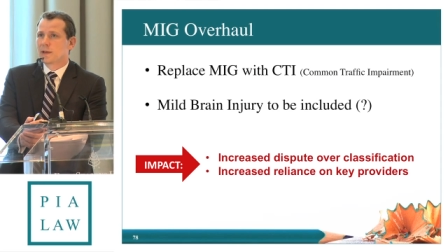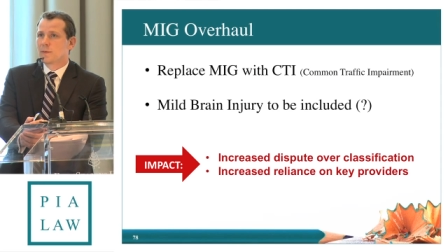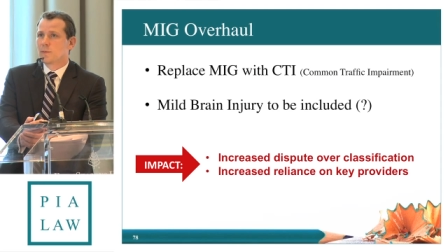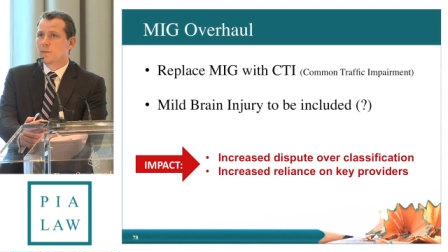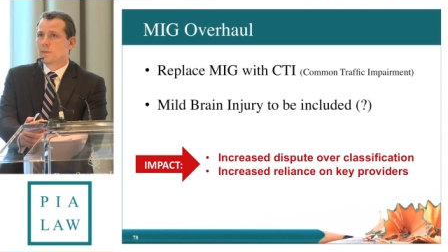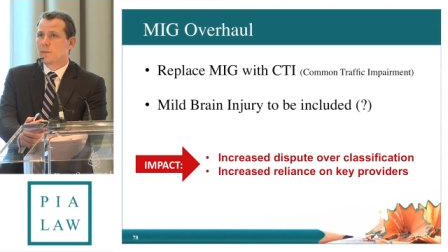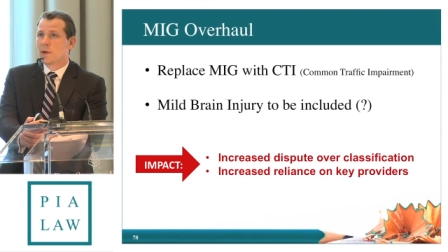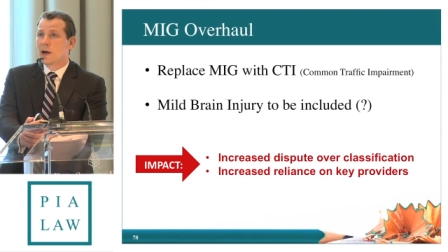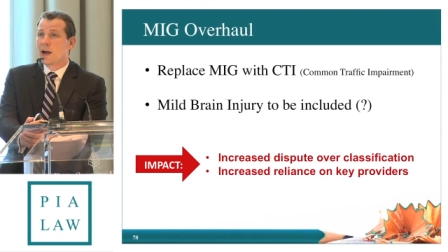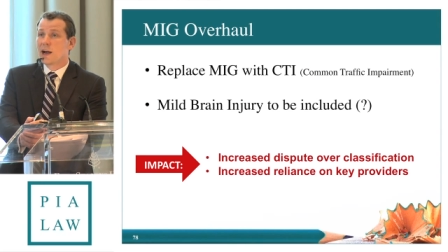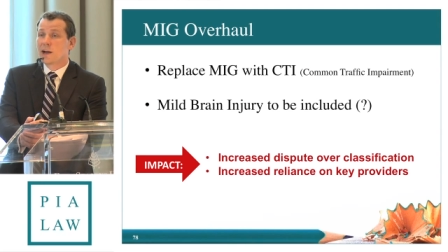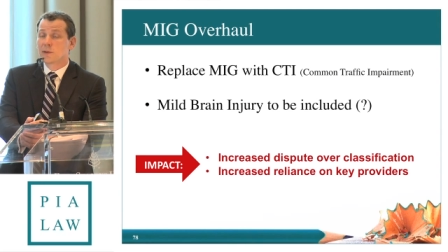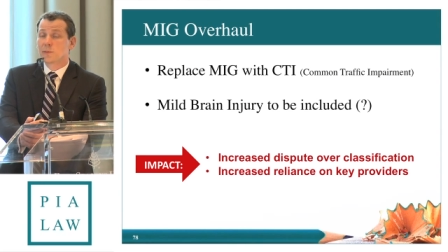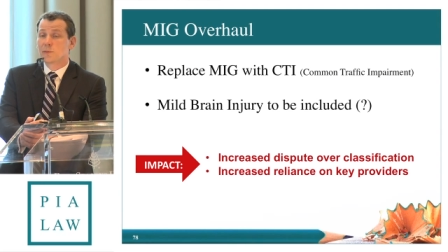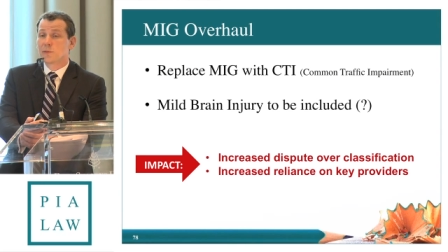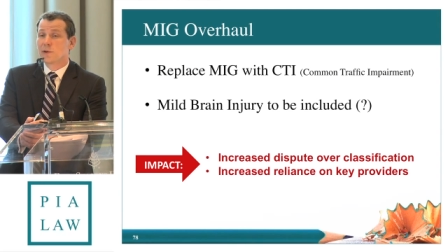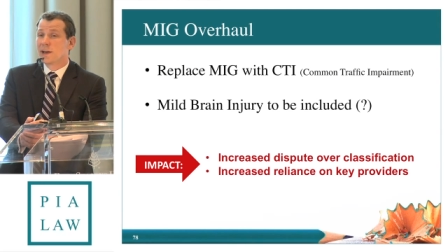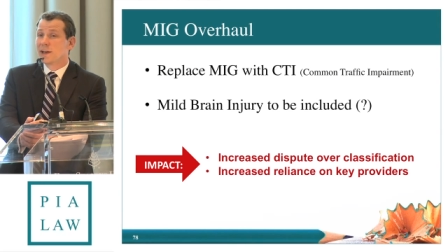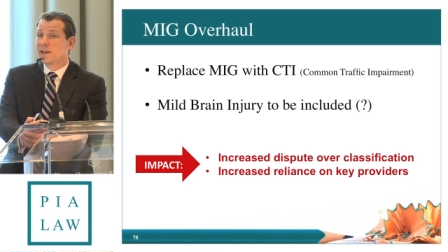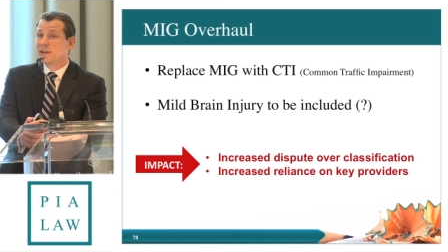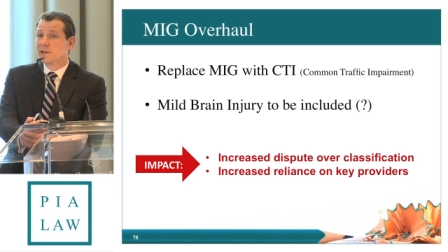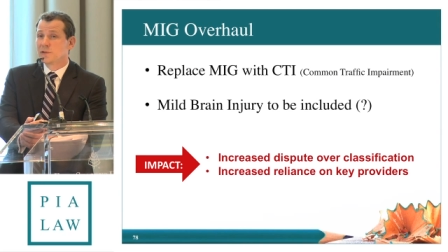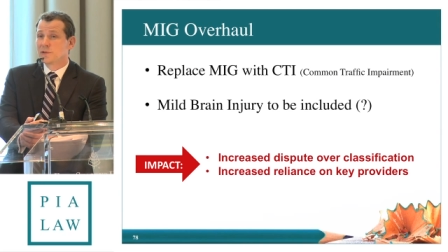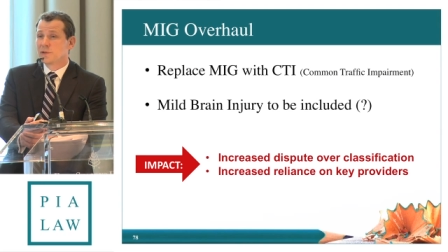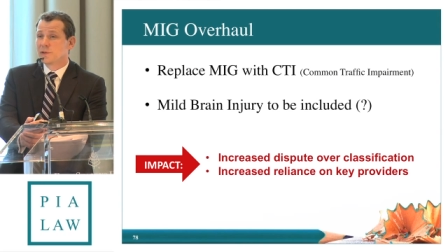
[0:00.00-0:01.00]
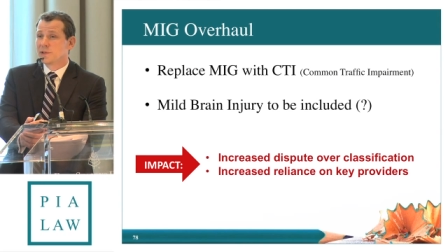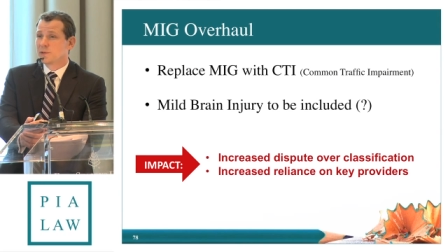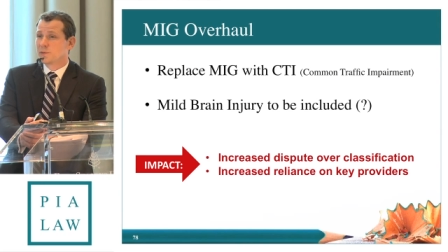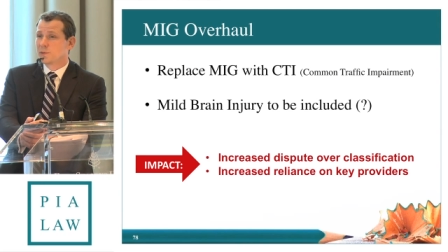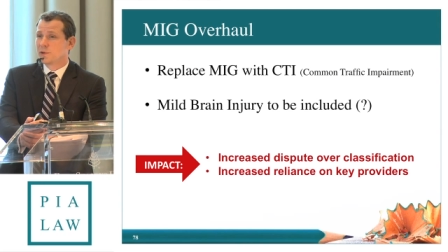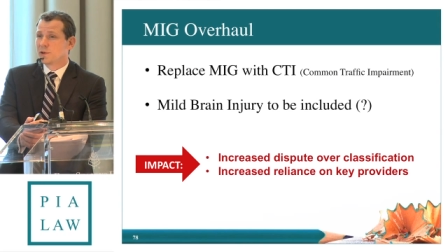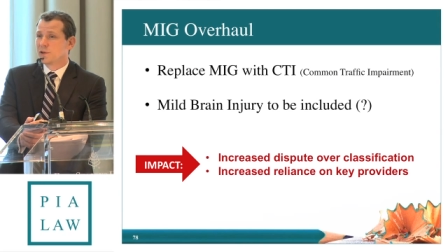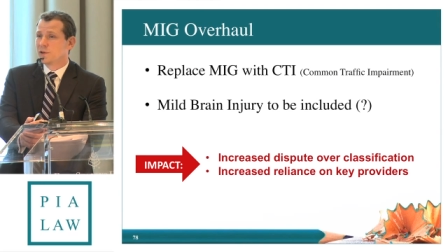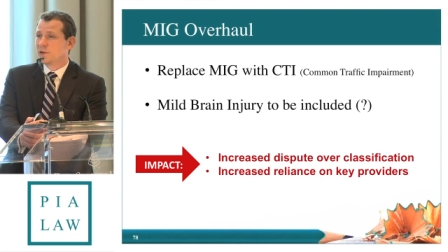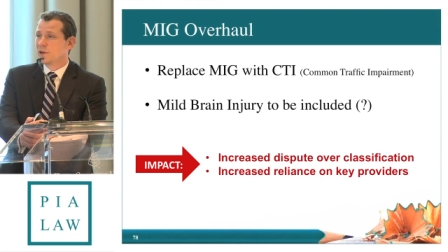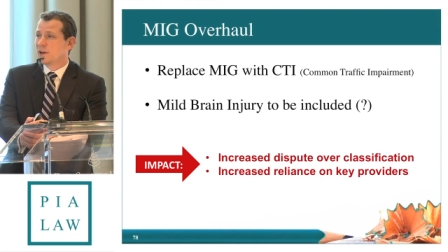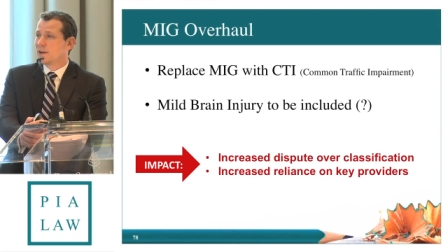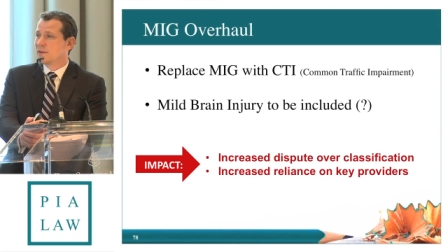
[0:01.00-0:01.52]
Mild brain injuries
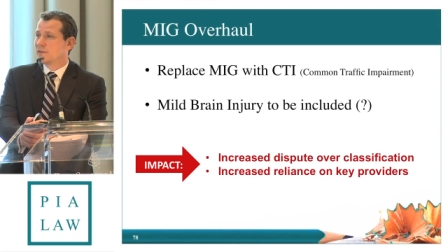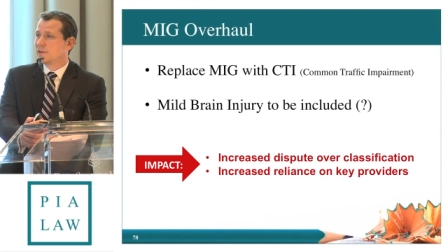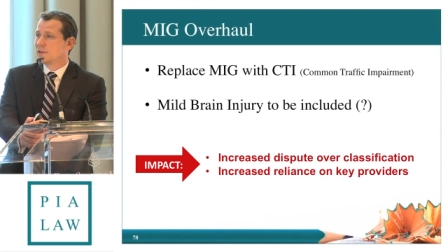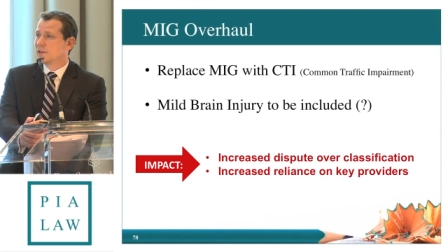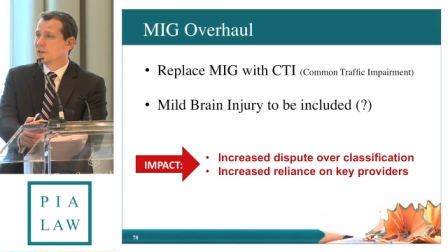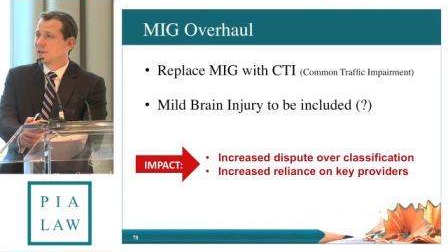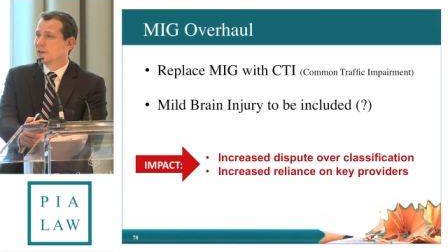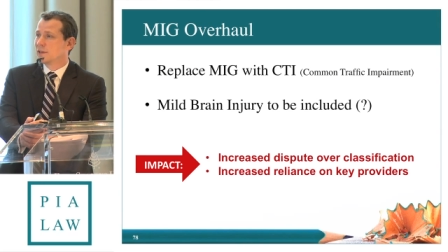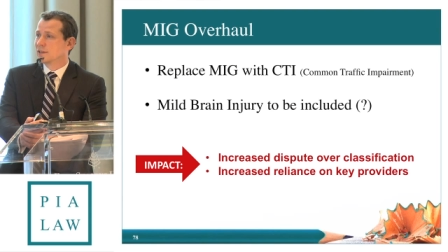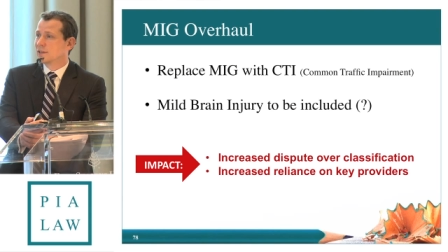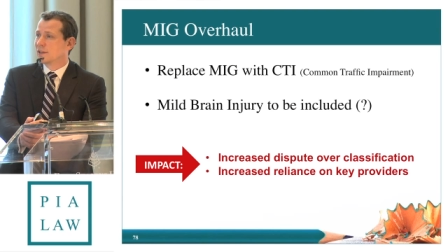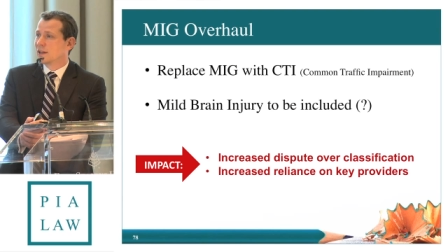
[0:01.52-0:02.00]
where you have a